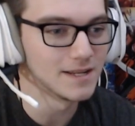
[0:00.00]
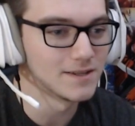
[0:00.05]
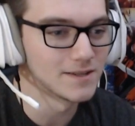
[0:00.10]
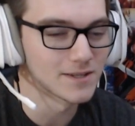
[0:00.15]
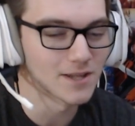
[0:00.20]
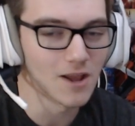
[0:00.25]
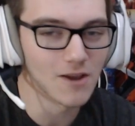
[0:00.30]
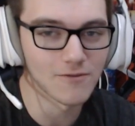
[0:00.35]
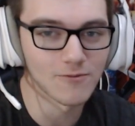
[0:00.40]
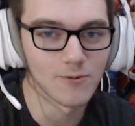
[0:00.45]

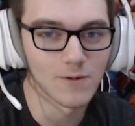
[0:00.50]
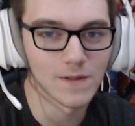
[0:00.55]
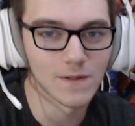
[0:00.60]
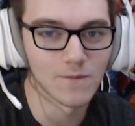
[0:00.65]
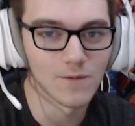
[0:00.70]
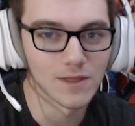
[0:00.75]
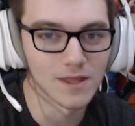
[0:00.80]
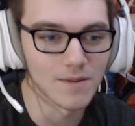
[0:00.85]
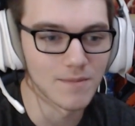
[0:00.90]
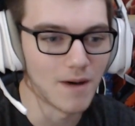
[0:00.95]
stuff
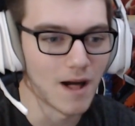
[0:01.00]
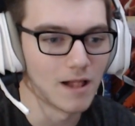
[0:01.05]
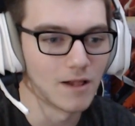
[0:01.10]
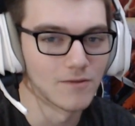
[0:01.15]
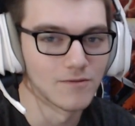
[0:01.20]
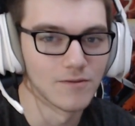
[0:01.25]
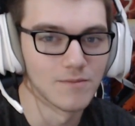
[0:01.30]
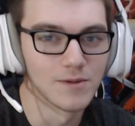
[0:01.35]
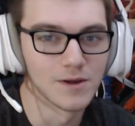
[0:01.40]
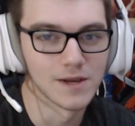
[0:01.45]
with the Apollo
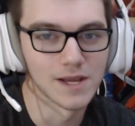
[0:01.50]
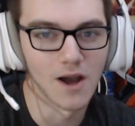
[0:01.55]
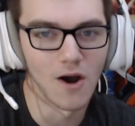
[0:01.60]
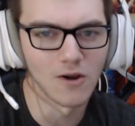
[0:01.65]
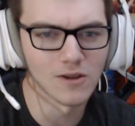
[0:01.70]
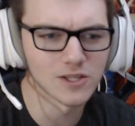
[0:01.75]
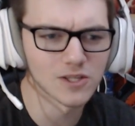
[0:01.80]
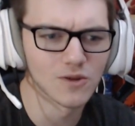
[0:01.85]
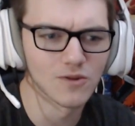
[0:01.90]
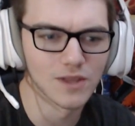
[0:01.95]
Familia.
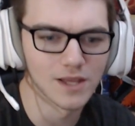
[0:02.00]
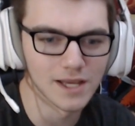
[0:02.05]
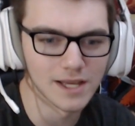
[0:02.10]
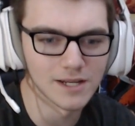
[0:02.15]
Also,